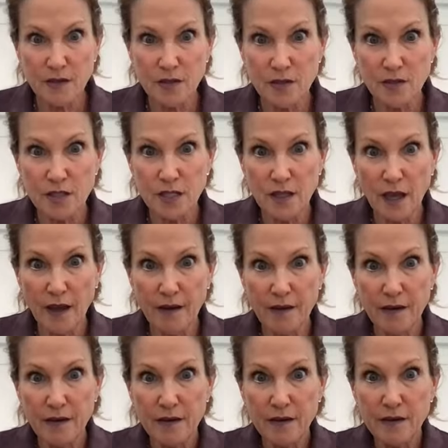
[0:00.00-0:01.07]
Can you see that
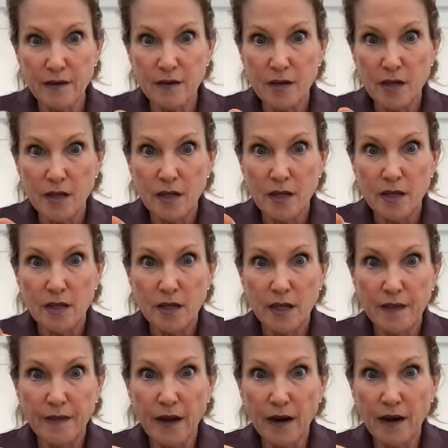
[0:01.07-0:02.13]

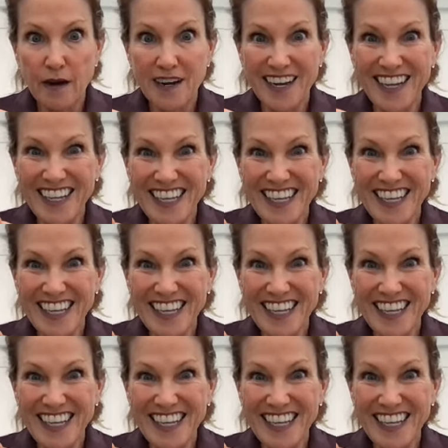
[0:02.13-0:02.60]
in there?